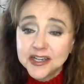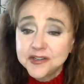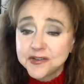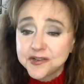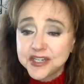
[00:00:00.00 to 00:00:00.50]

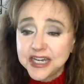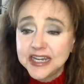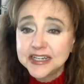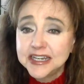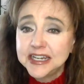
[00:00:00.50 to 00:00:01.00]

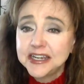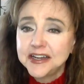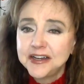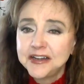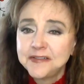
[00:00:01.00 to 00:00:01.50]
understanding
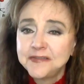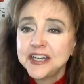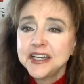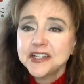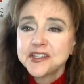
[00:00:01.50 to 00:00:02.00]
of
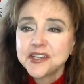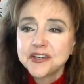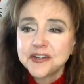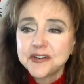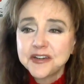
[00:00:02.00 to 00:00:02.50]

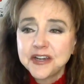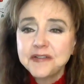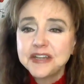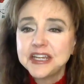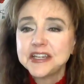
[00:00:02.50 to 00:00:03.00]
secure
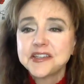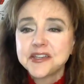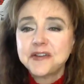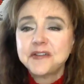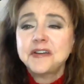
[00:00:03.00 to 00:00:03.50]
coding.
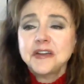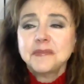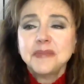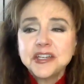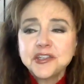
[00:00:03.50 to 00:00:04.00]
So,
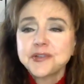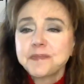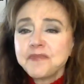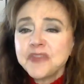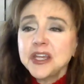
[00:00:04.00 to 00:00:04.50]
Mish,
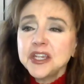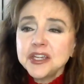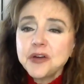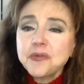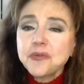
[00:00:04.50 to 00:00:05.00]

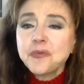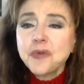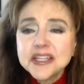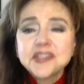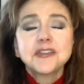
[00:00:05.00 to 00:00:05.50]

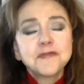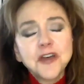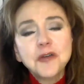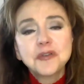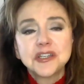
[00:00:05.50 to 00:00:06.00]
what's the
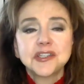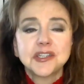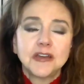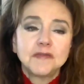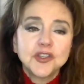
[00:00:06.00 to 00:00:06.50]
focus
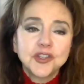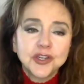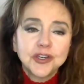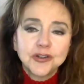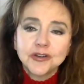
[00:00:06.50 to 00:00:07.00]
of the
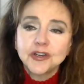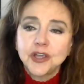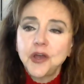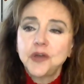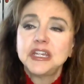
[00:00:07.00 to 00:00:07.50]
secure
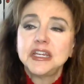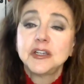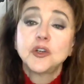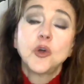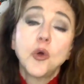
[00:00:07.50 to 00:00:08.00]

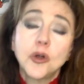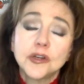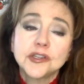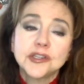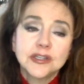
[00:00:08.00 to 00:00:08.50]
coding
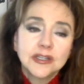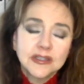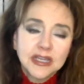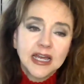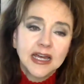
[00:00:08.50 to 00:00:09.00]
course
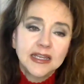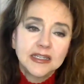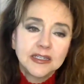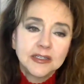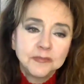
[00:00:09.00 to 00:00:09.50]
that
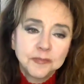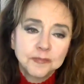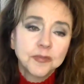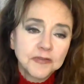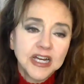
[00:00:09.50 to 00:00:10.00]
you
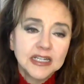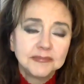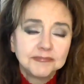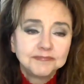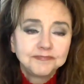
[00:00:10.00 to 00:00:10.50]
provide?